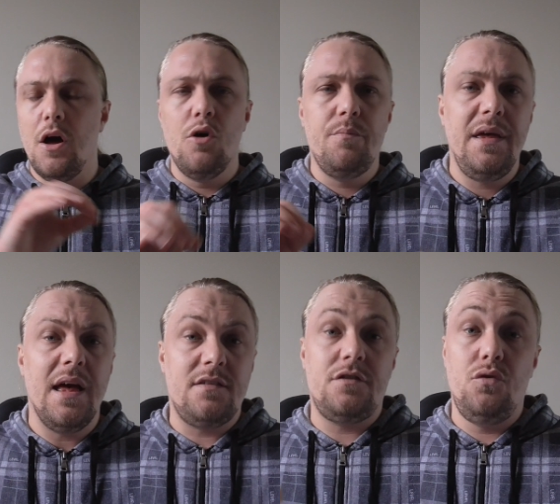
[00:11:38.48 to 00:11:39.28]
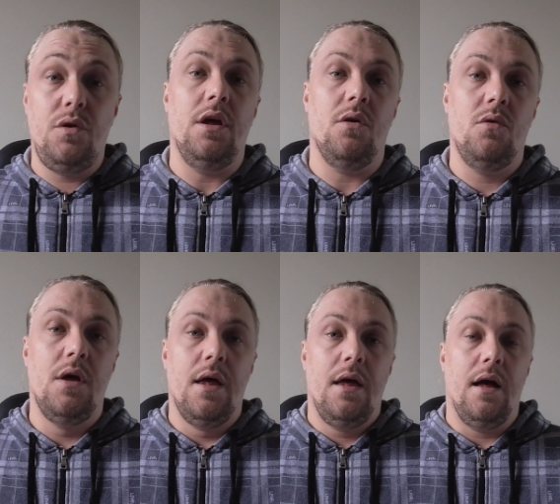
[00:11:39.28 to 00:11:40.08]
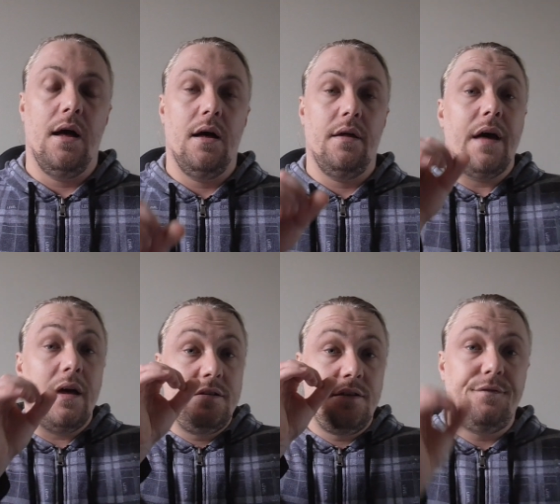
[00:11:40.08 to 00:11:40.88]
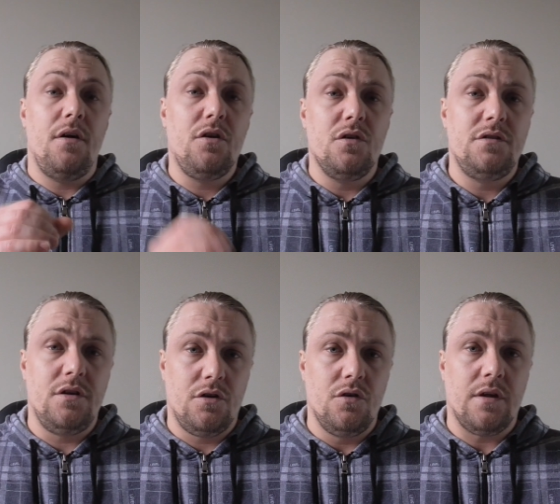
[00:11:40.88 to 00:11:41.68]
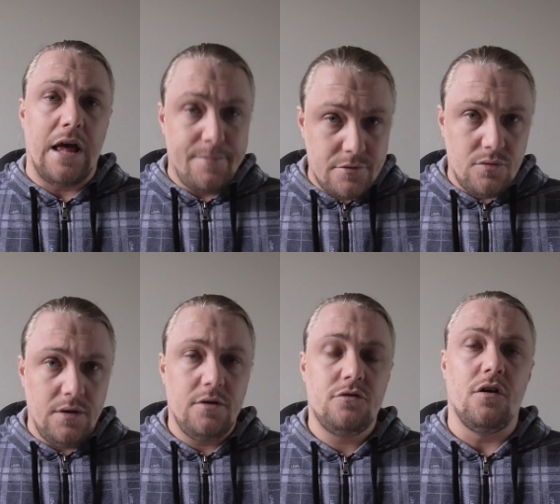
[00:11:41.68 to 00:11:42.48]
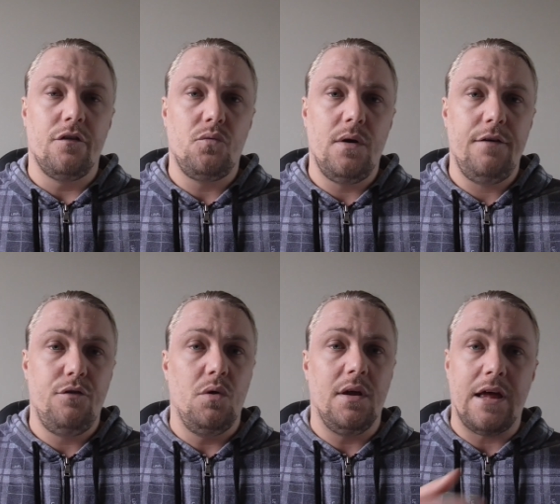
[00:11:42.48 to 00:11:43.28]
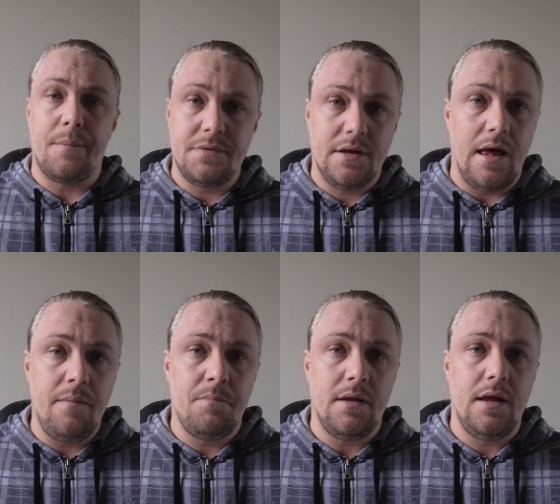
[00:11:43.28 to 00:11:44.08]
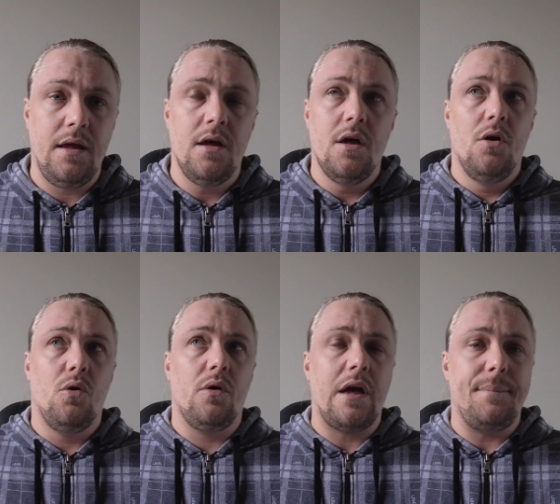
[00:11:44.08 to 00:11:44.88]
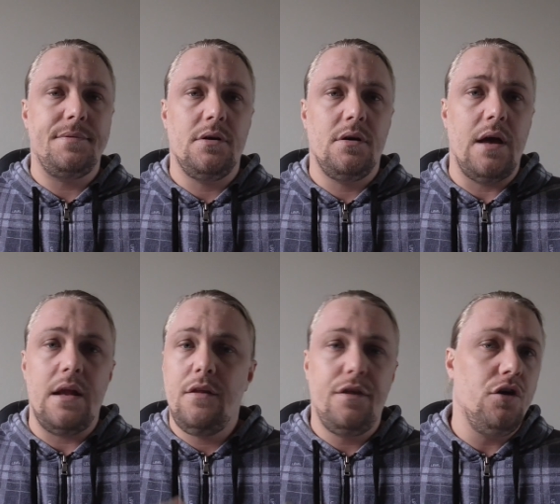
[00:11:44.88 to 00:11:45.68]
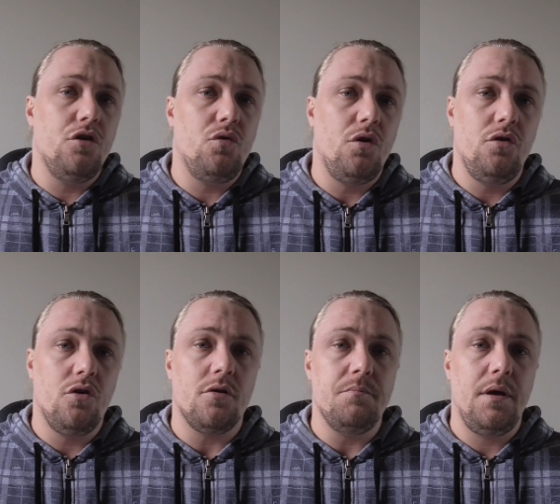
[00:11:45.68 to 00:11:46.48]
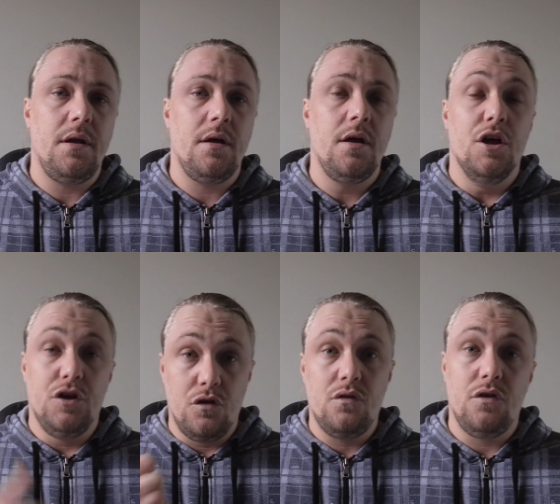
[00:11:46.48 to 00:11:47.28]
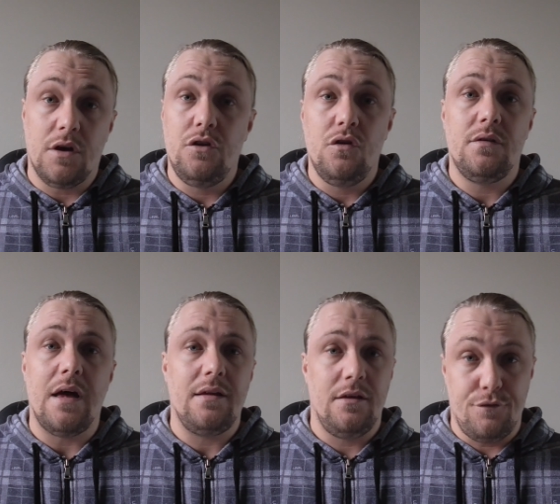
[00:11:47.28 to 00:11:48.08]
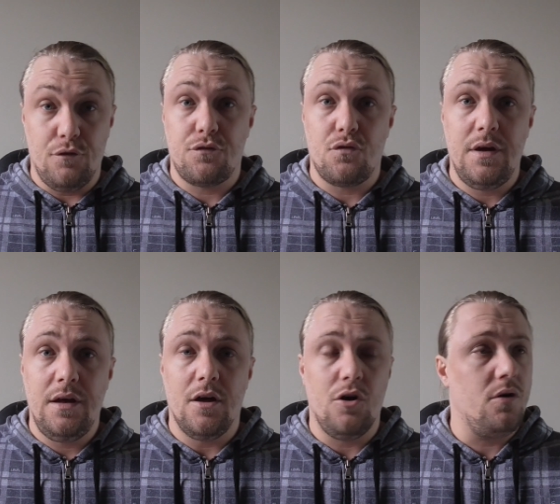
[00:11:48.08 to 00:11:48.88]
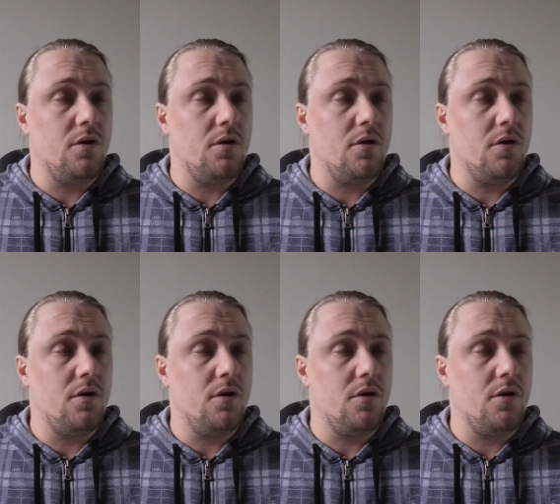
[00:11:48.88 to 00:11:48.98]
OBS Studio. That is a very good capturing software. If you want to capture gameplay or capture anything you're doing on your computer, you can use that. It's for free.